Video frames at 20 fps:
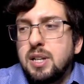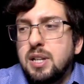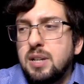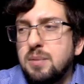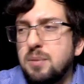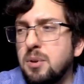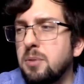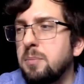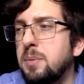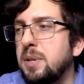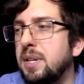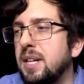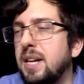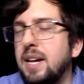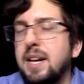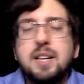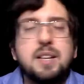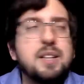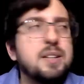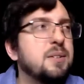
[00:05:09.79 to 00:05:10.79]
It won't be
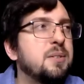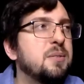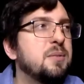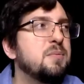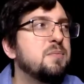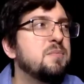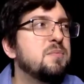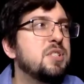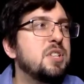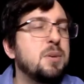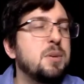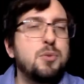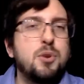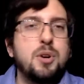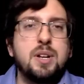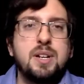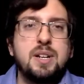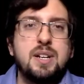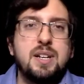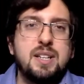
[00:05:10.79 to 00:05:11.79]
like
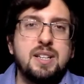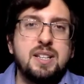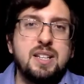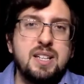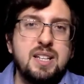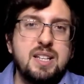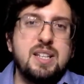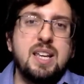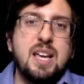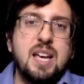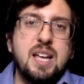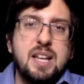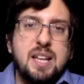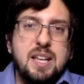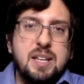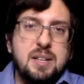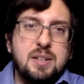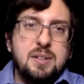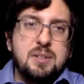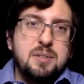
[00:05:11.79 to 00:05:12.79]
someone
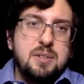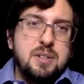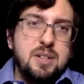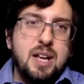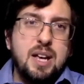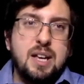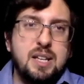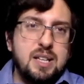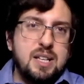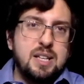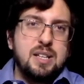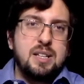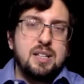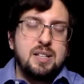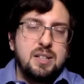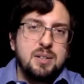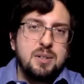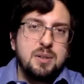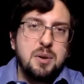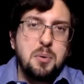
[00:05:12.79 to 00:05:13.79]
getting like
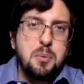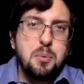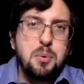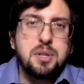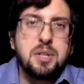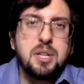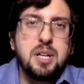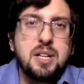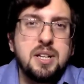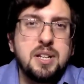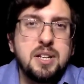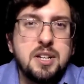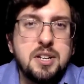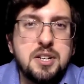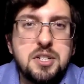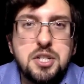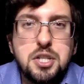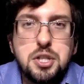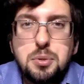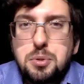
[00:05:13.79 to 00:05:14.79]
within
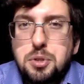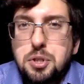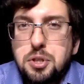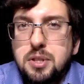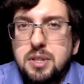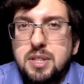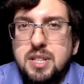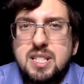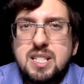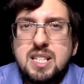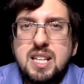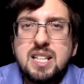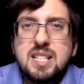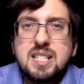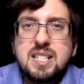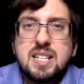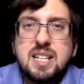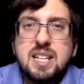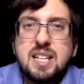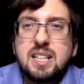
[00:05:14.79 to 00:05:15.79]
the social
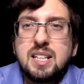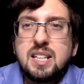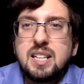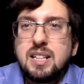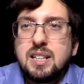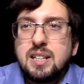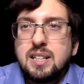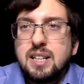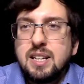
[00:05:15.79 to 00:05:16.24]
distancing